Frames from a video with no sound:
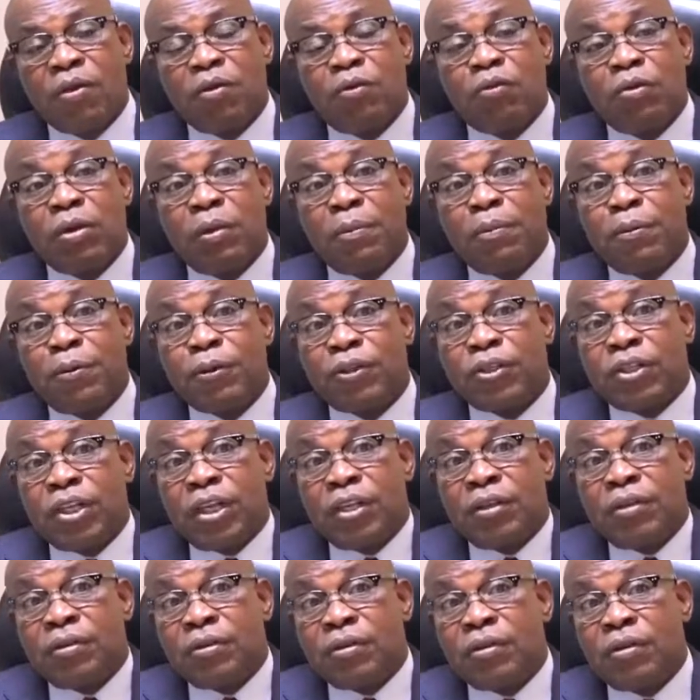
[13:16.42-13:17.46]
We're
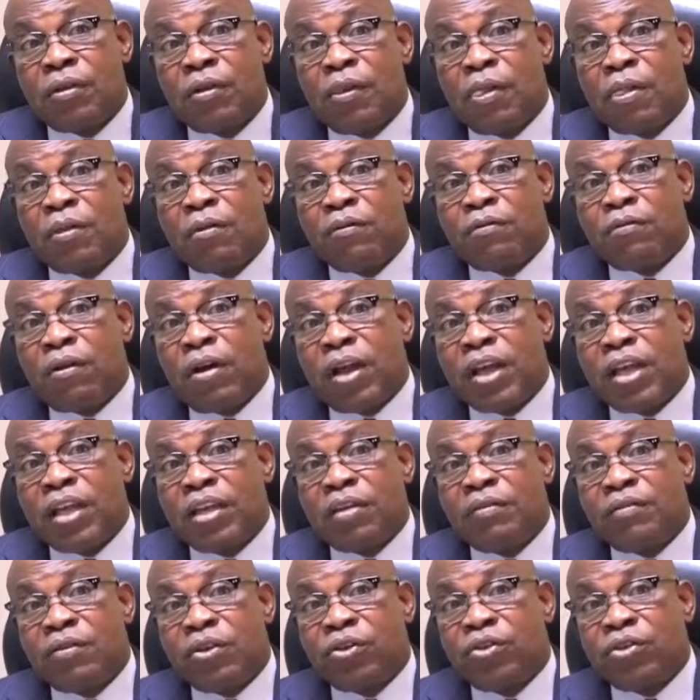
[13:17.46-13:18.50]
pushing for
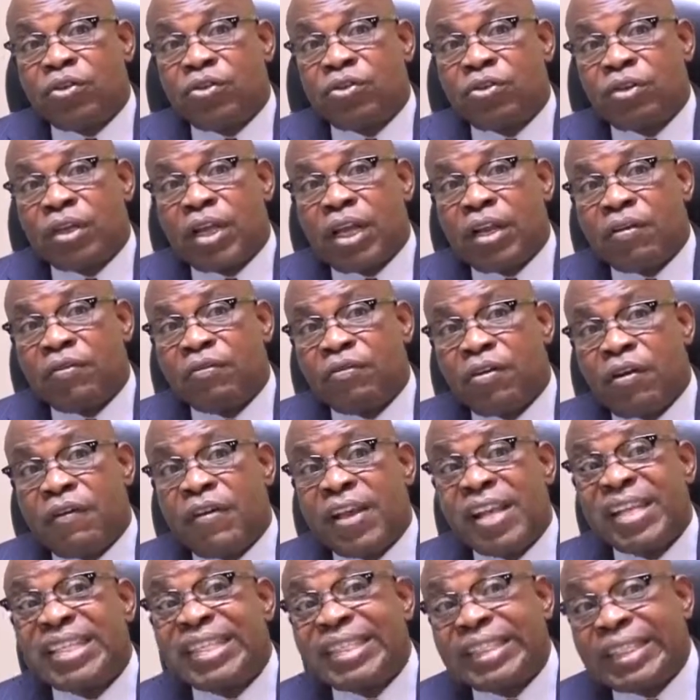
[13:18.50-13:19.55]
individuals to get
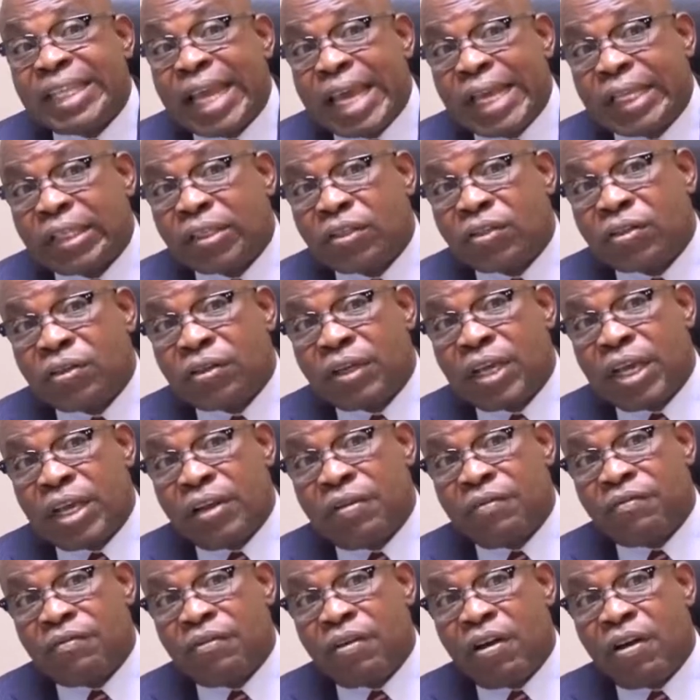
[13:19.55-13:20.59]
involved, states to get
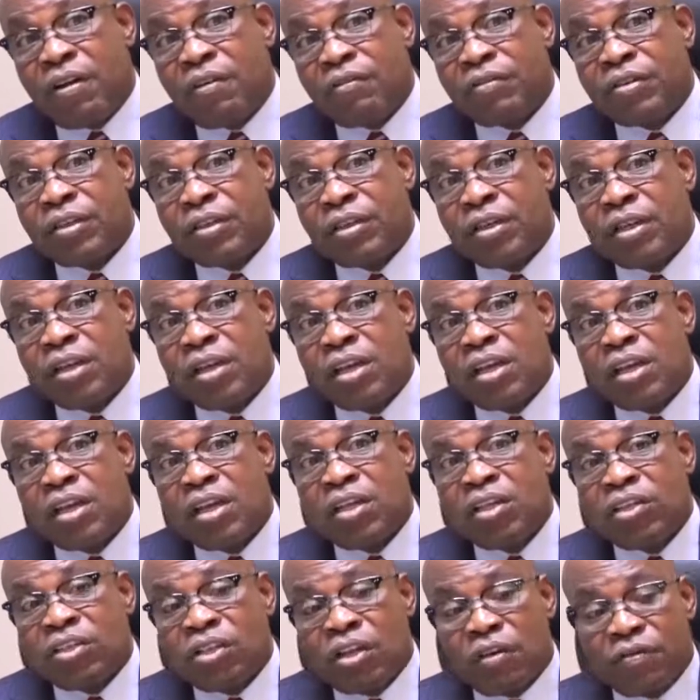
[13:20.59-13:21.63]
involved.
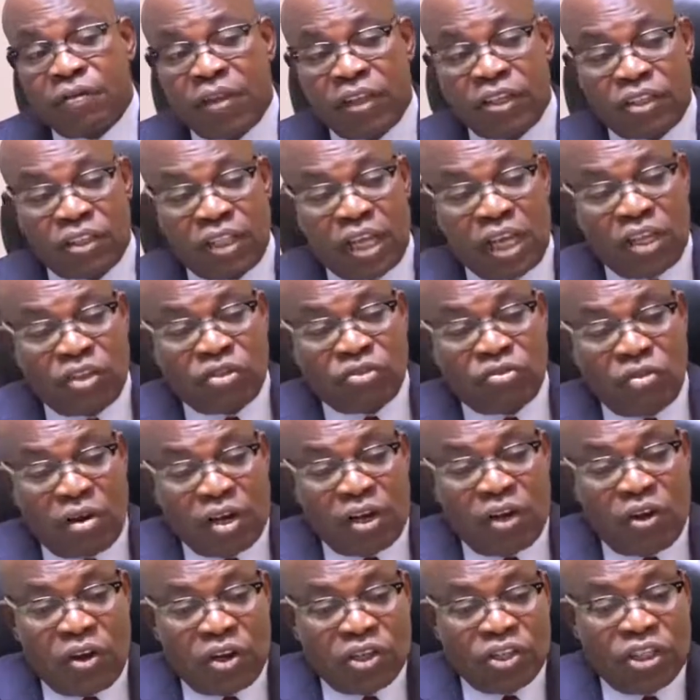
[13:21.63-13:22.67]
Instead of a state
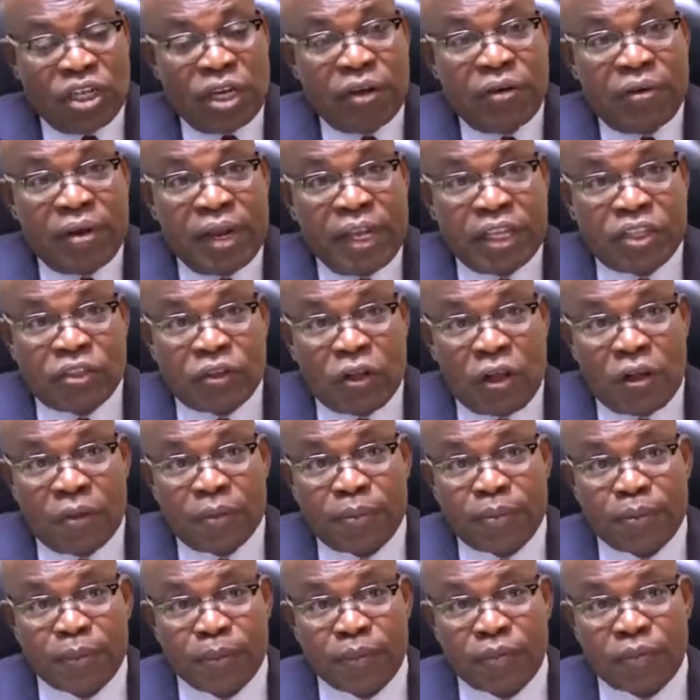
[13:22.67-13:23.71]
running on generator,
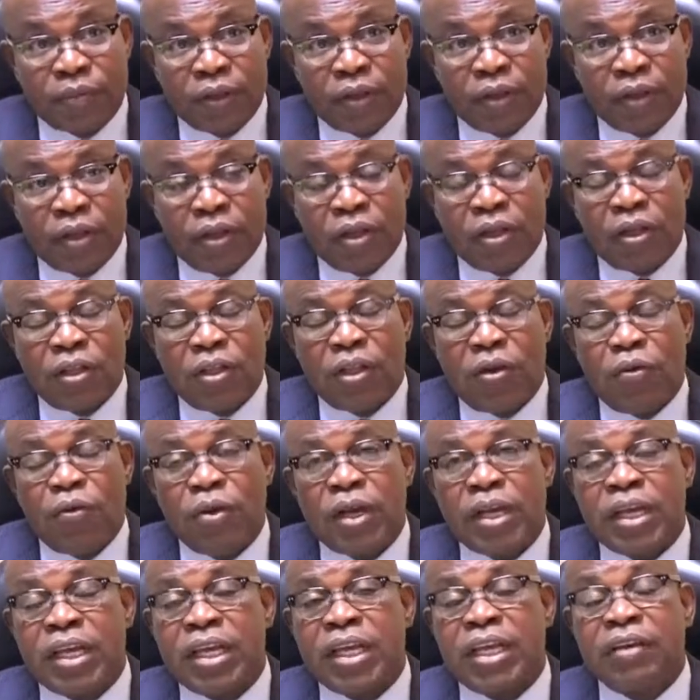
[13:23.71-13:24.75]
now
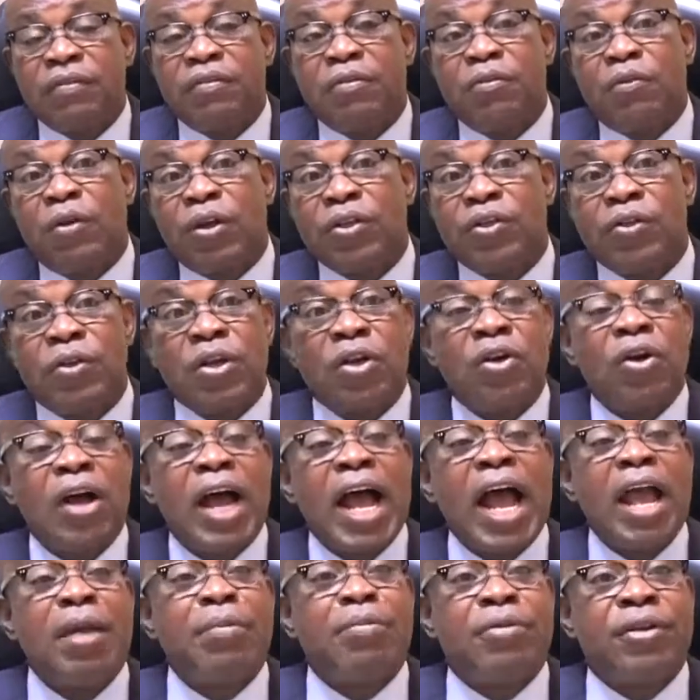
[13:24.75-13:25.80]
we can give them what you call
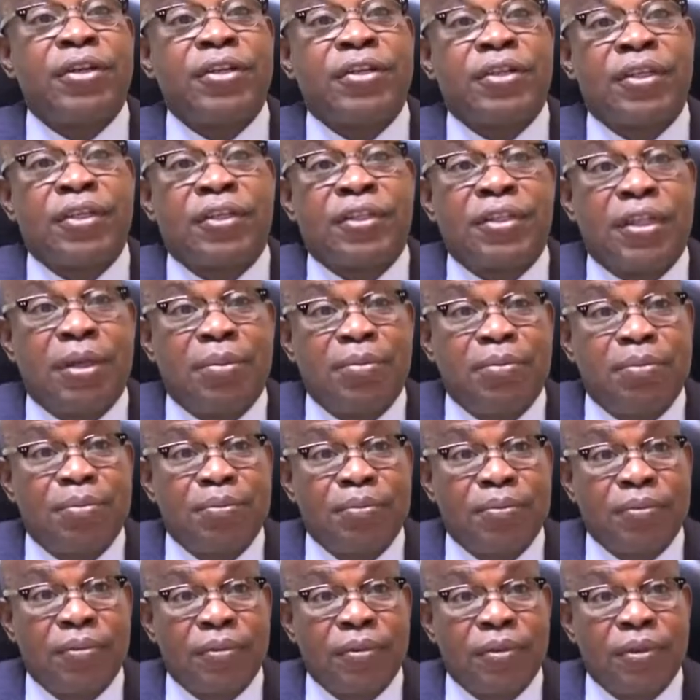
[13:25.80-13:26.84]
hybrid
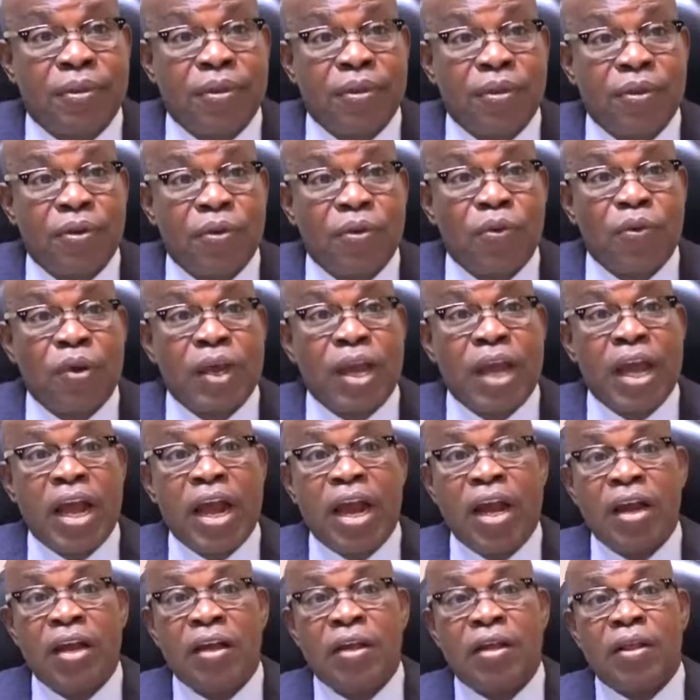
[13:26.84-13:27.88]
system,
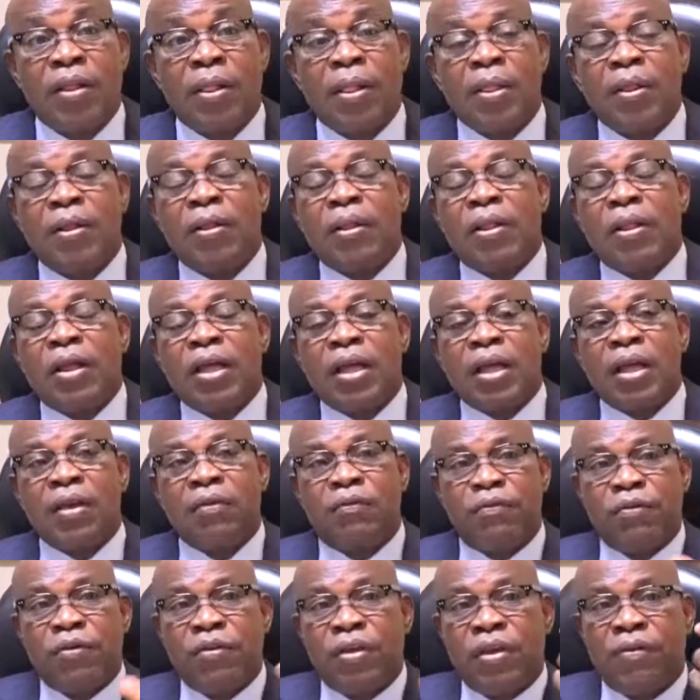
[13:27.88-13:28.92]
where
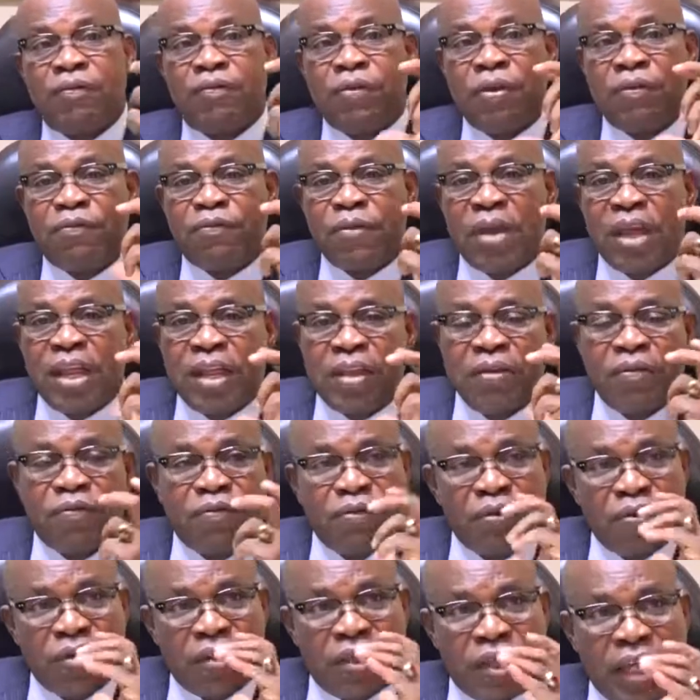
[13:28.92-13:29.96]
if
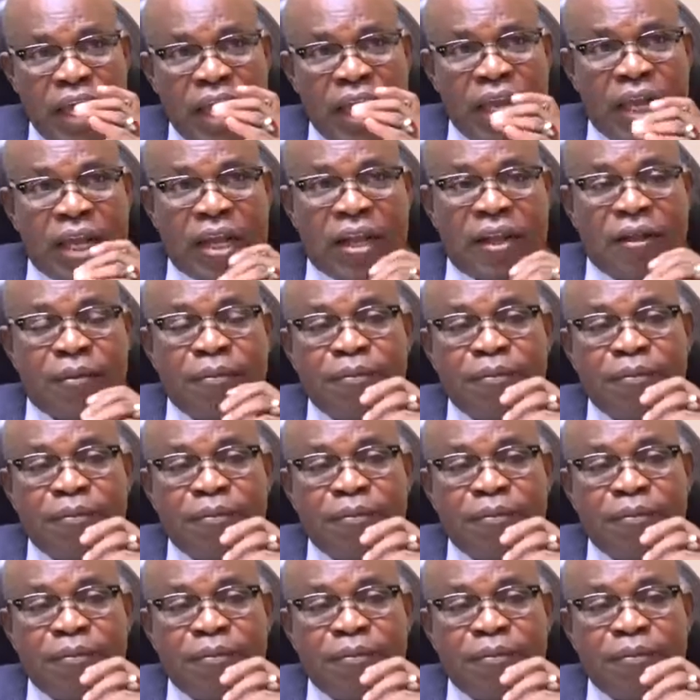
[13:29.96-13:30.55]
you think